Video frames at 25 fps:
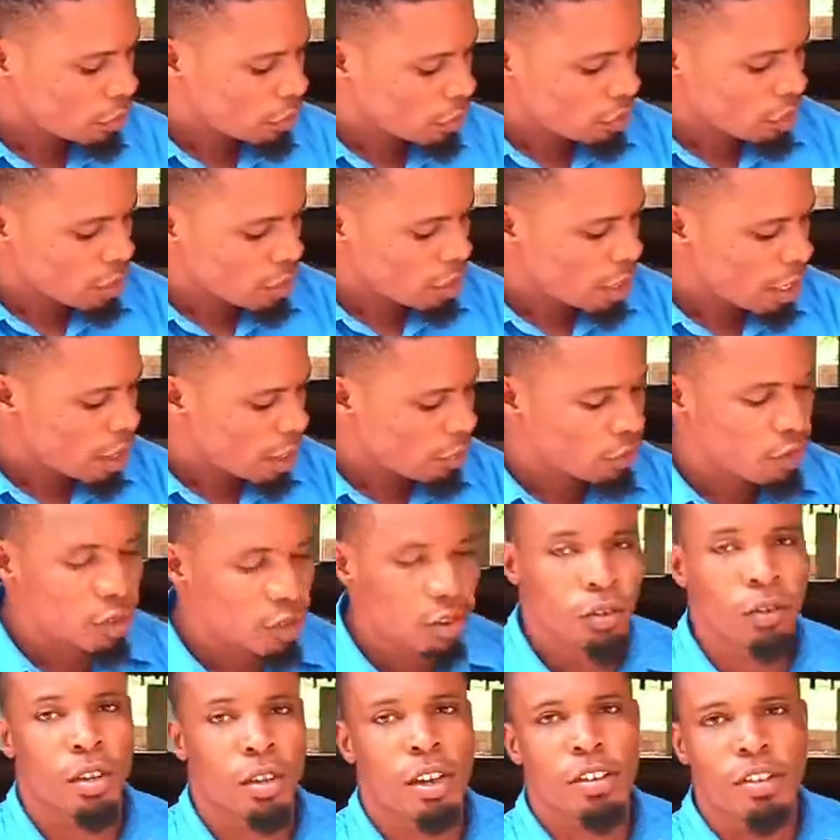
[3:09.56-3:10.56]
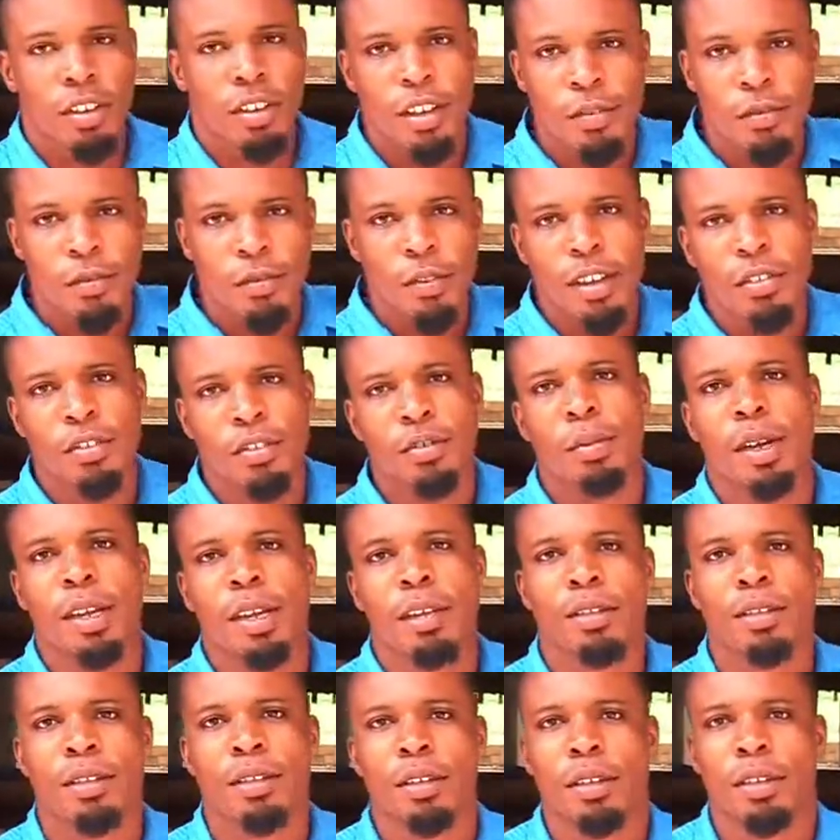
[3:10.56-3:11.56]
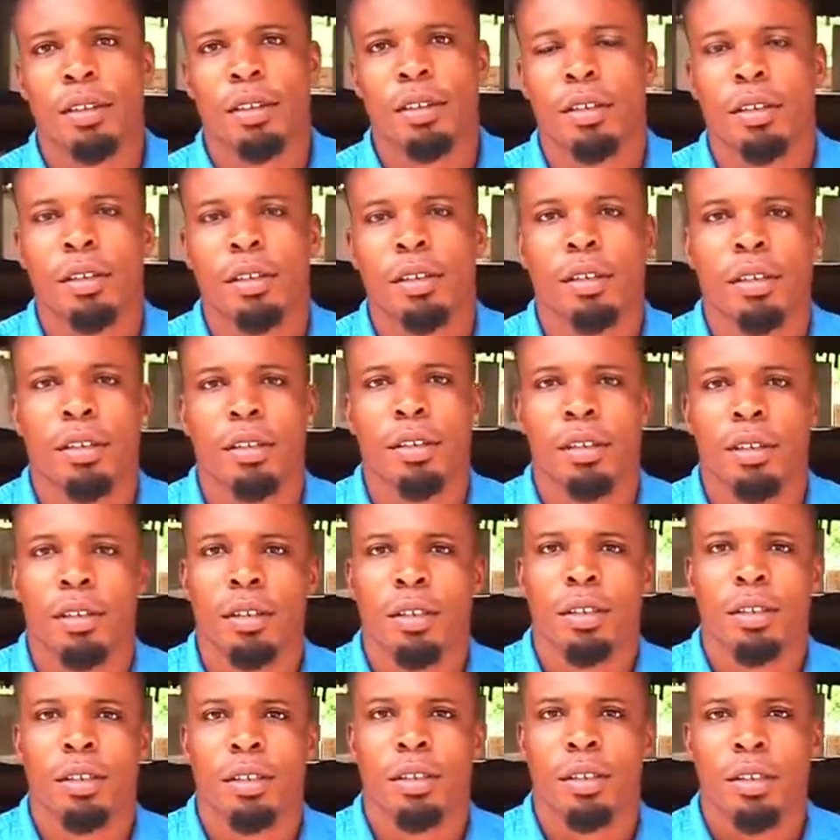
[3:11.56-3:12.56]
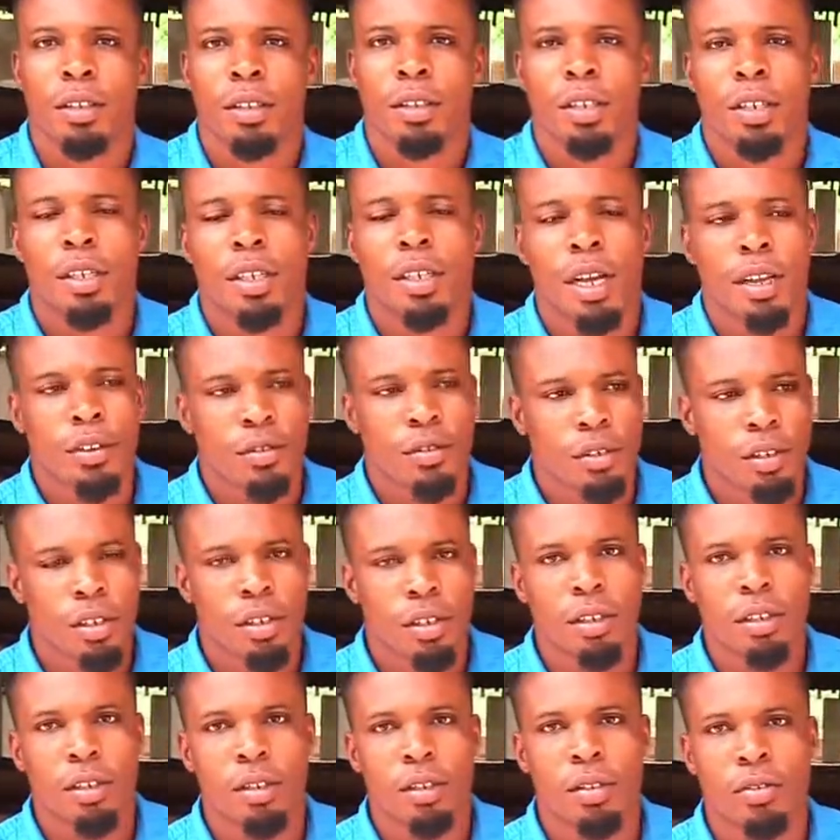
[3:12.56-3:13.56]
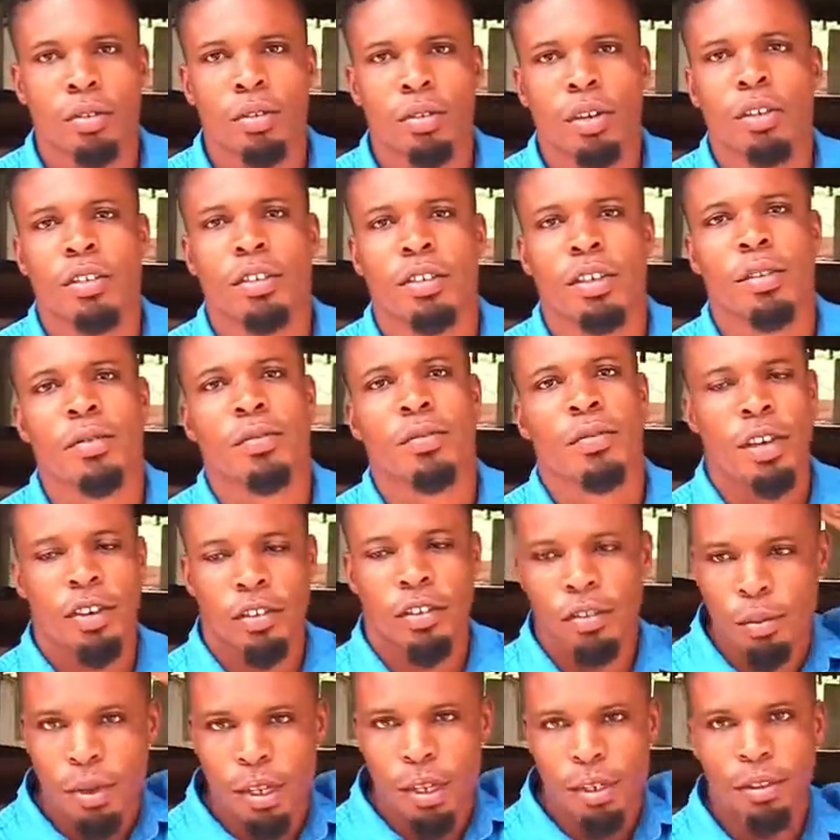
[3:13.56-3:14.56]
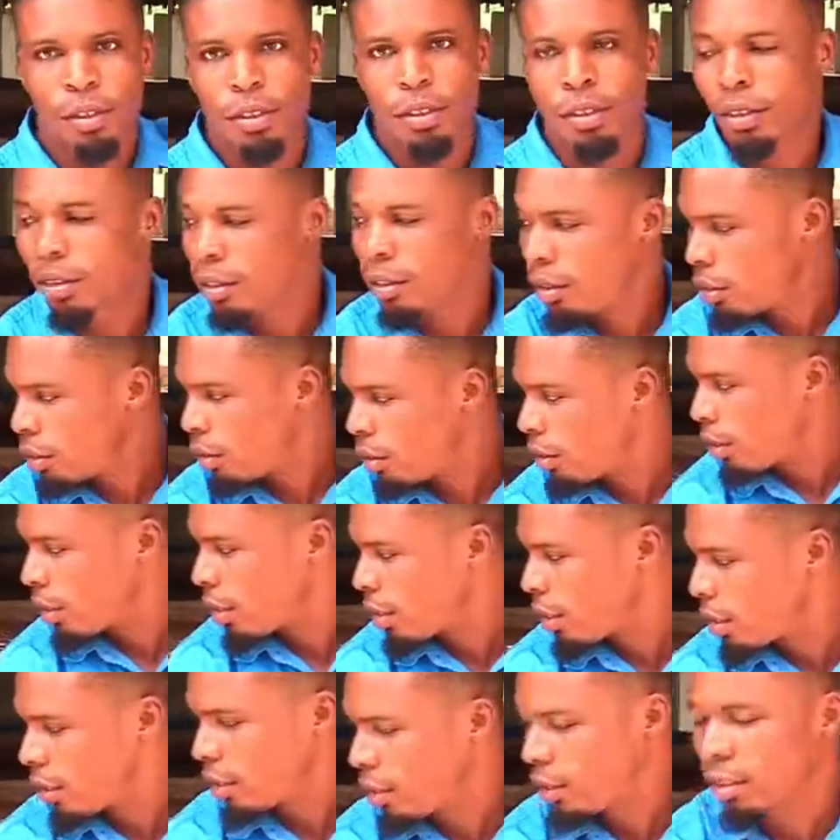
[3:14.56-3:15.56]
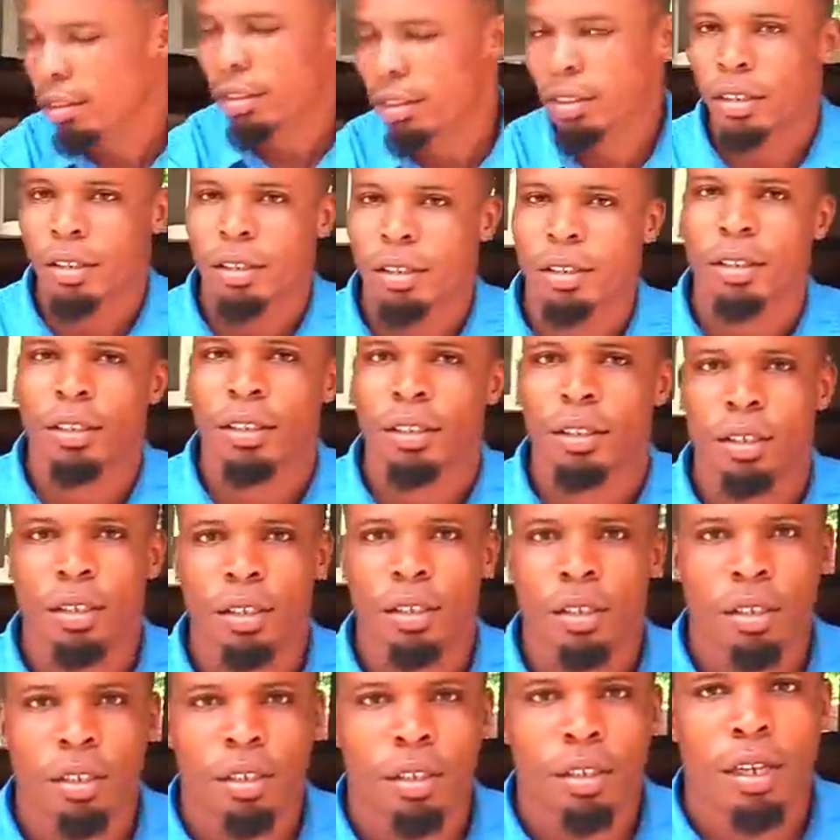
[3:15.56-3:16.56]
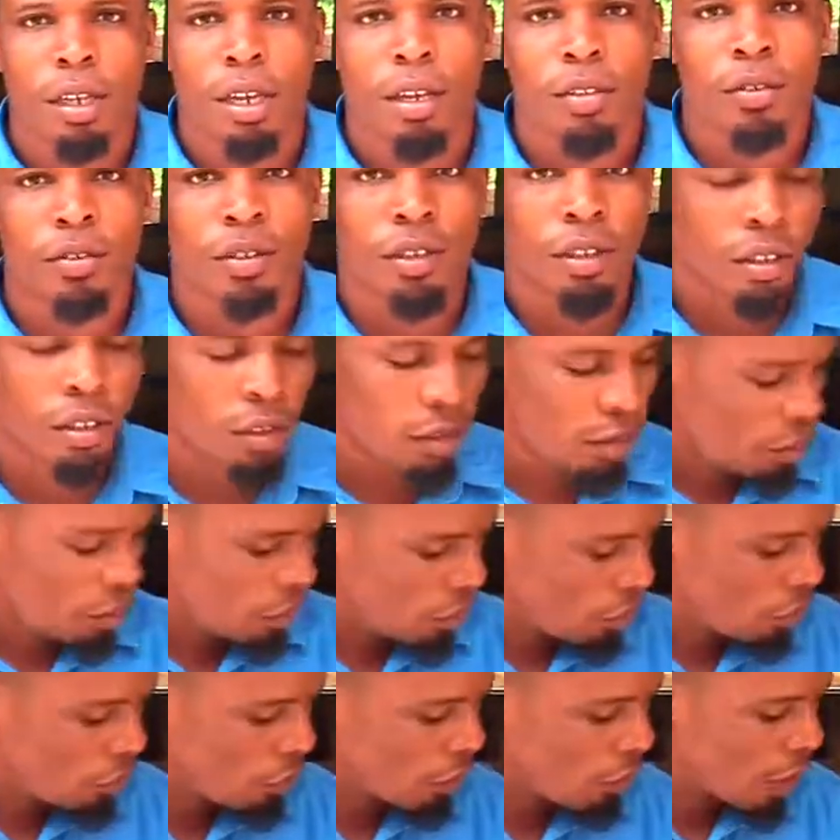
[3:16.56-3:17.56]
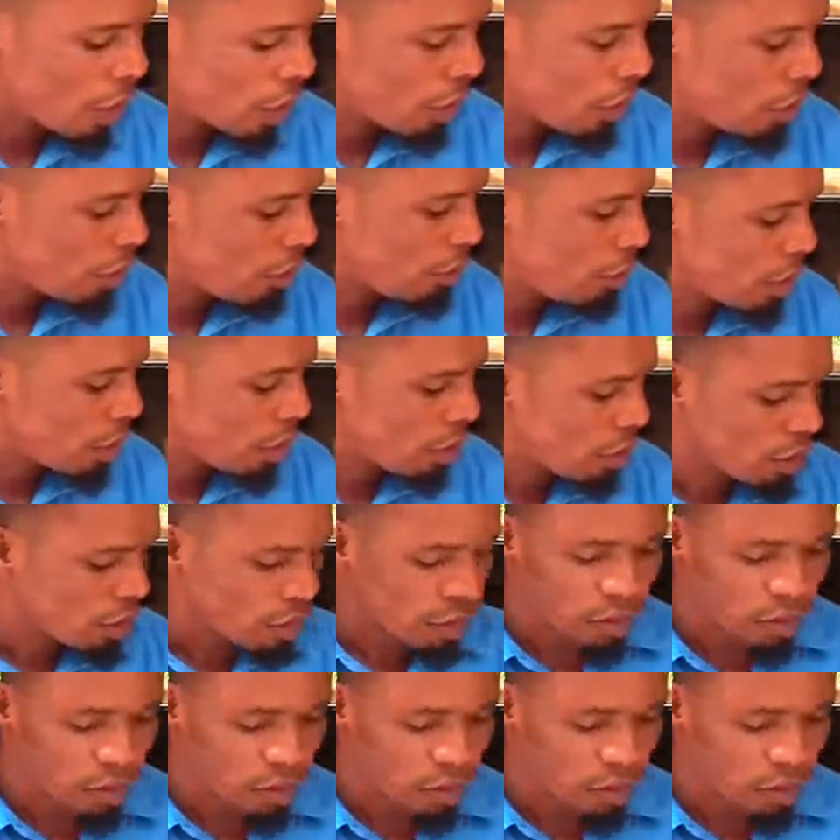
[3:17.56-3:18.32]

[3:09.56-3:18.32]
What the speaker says: You can see such investment. You can see such investment. Okay? You see very many.